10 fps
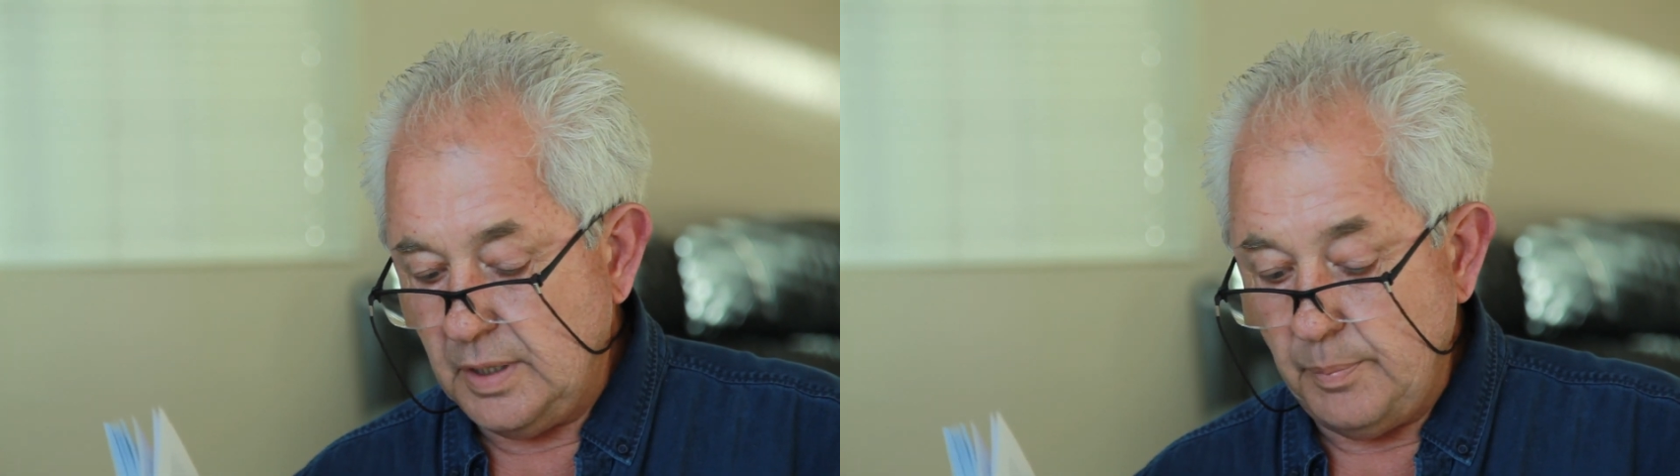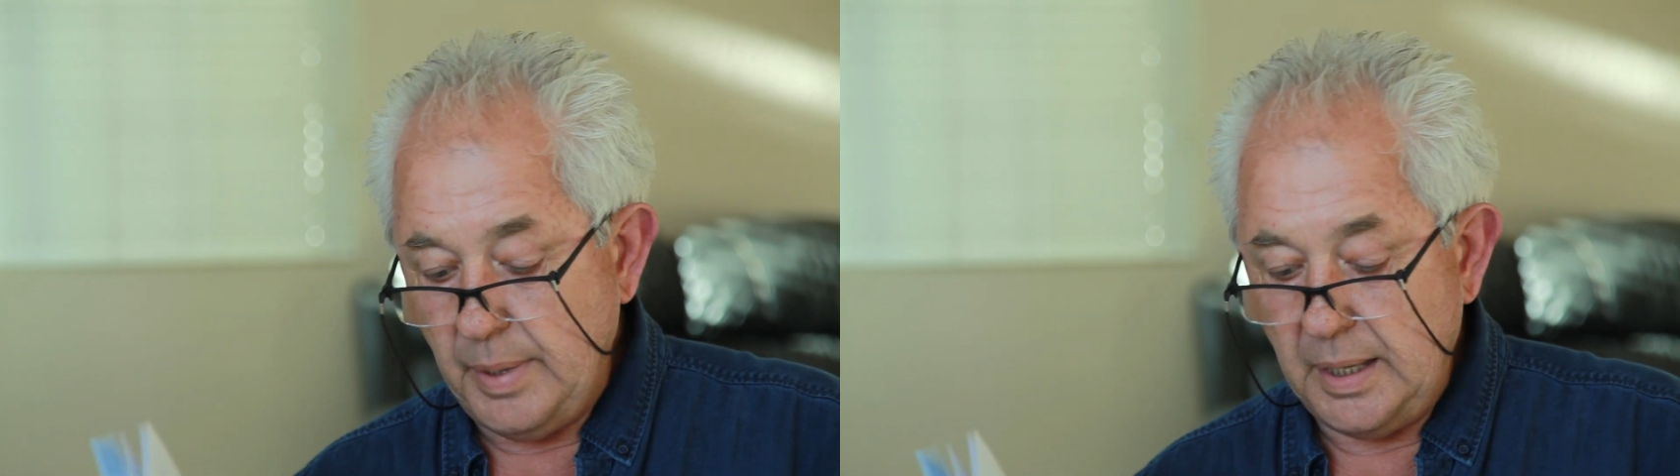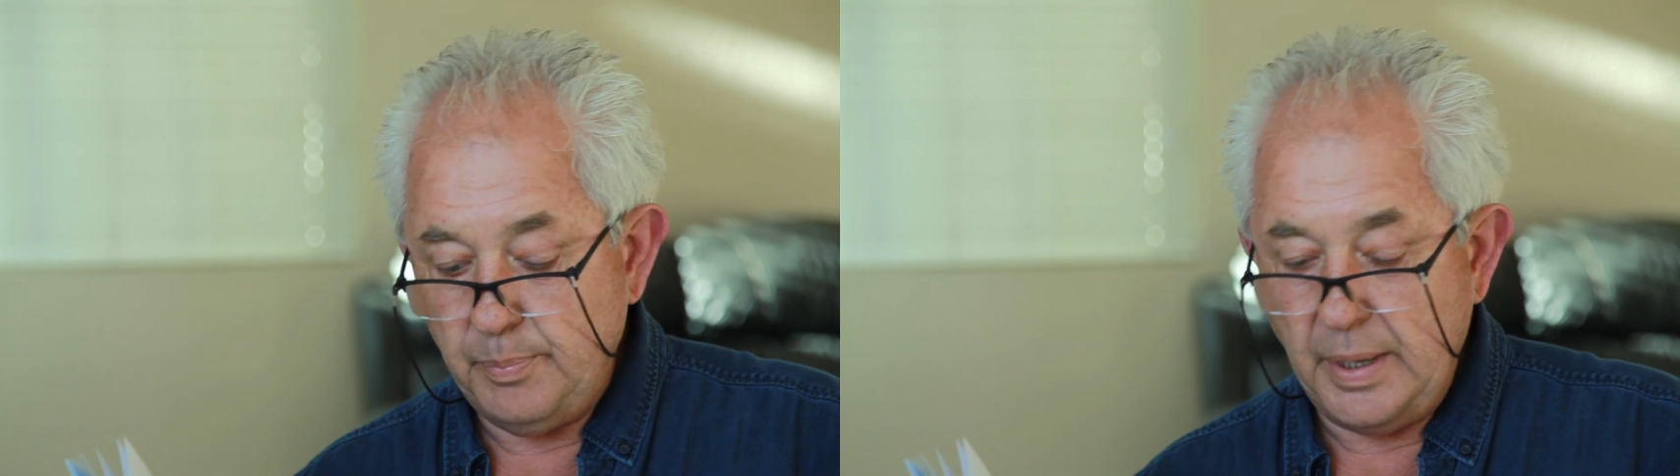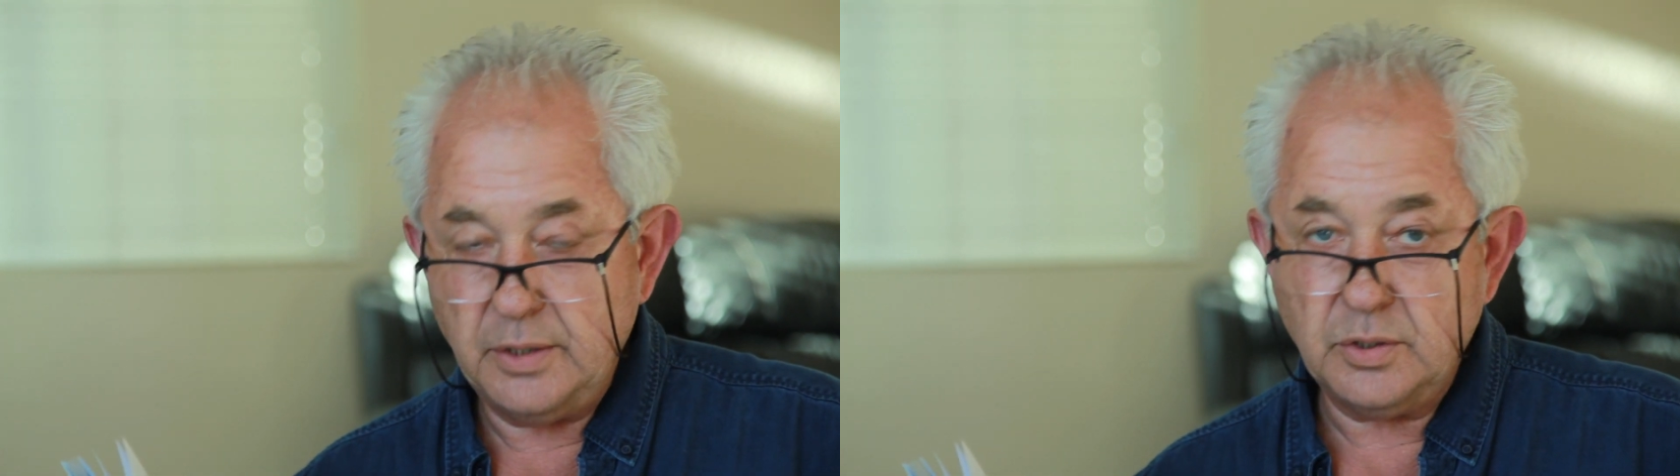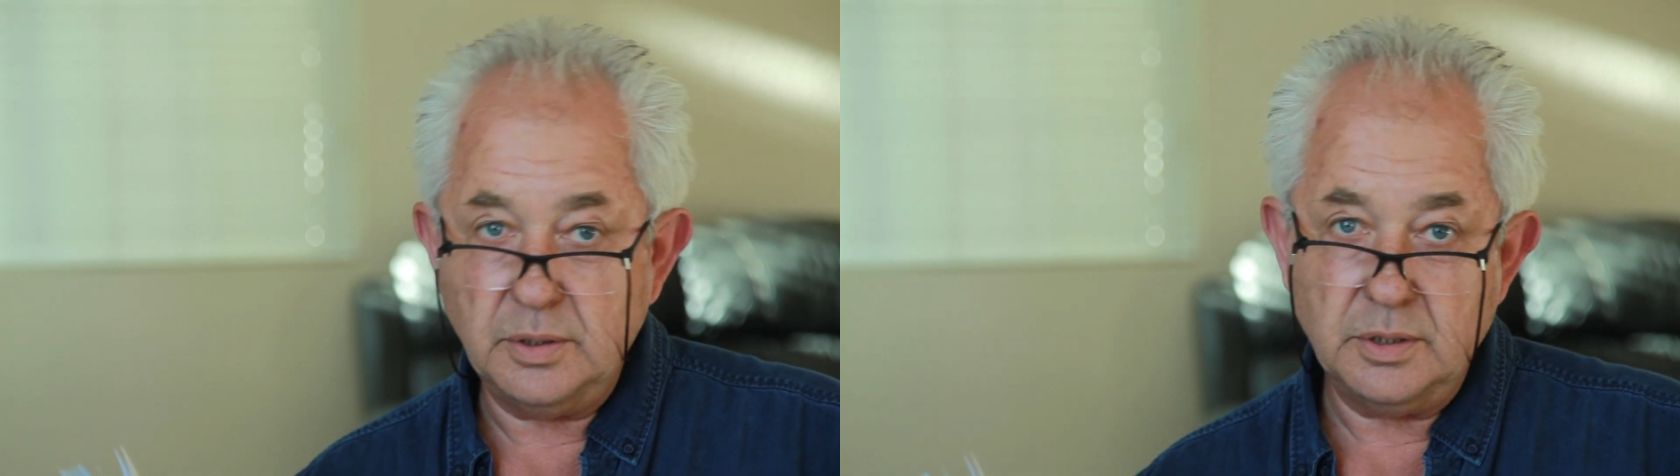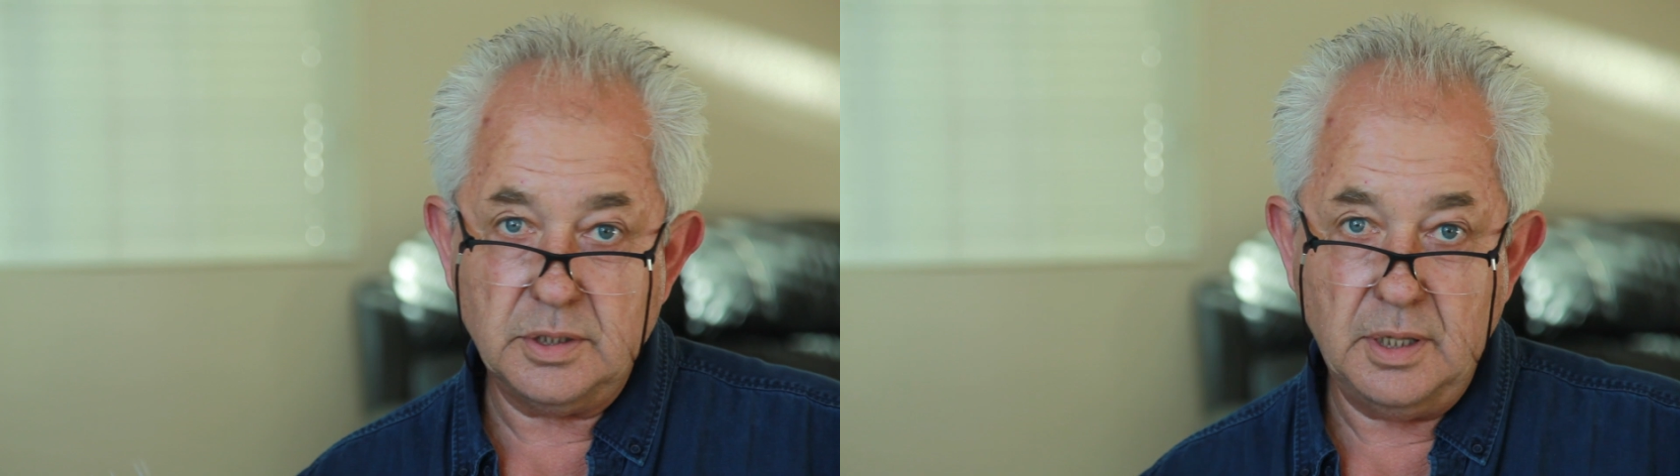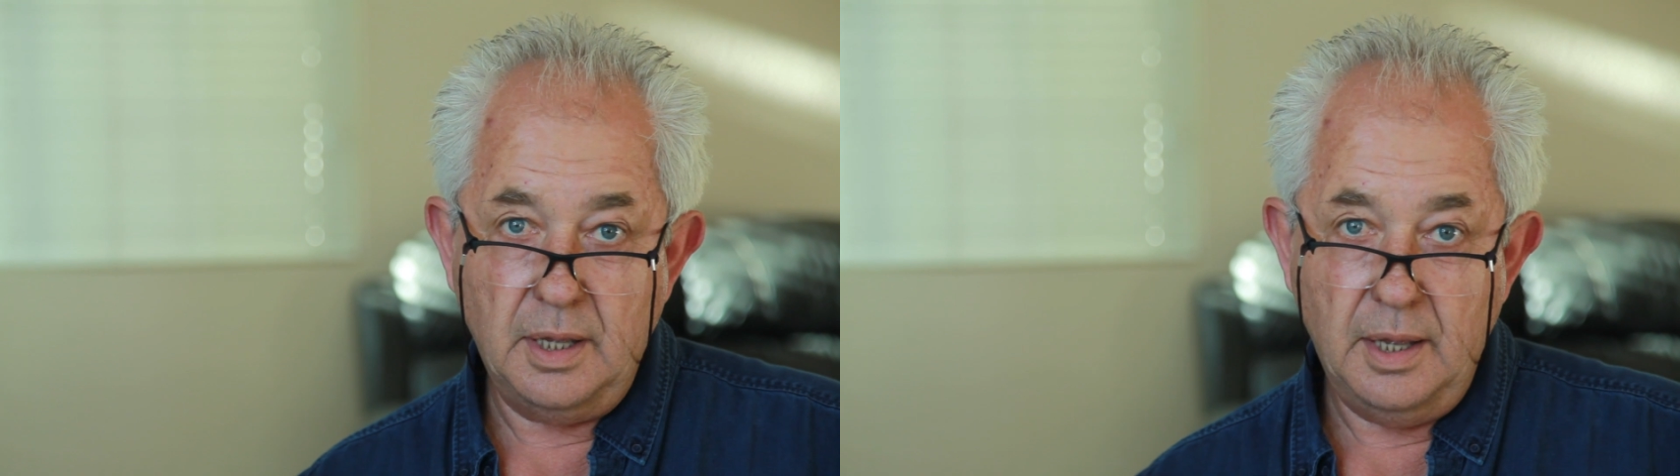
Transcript: the many patrons